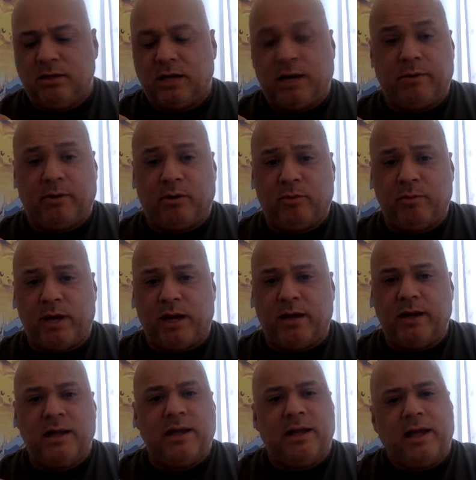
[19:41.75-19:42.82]
I would hope not.
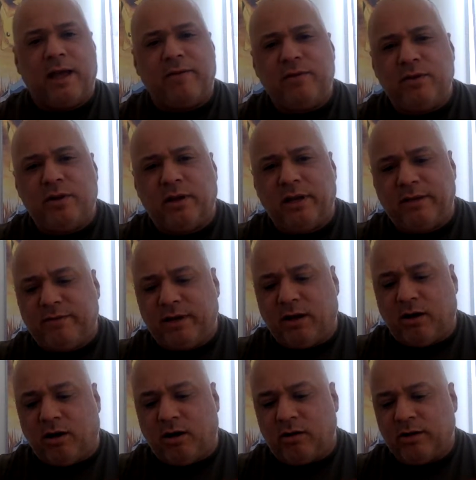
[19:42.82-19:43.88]
Have you done even a
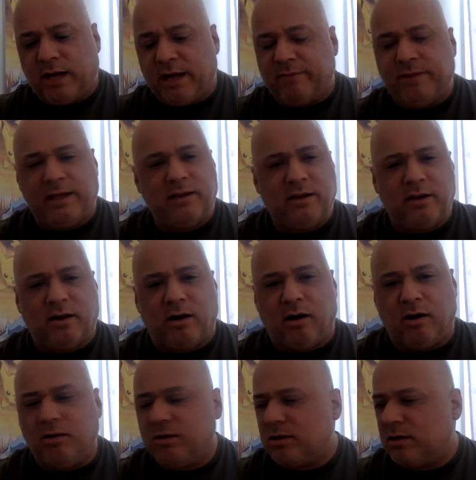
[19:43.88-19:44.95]
Hulk? Have they done a
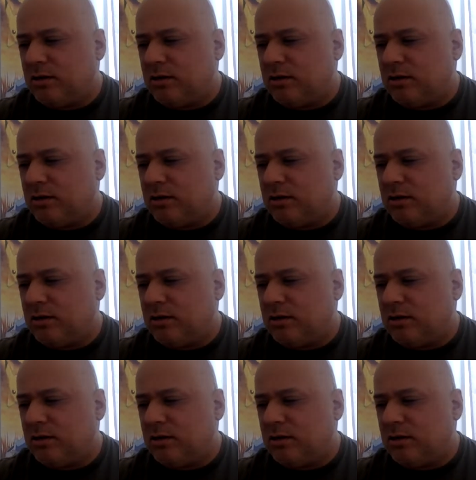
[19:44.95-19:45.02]
Hulk?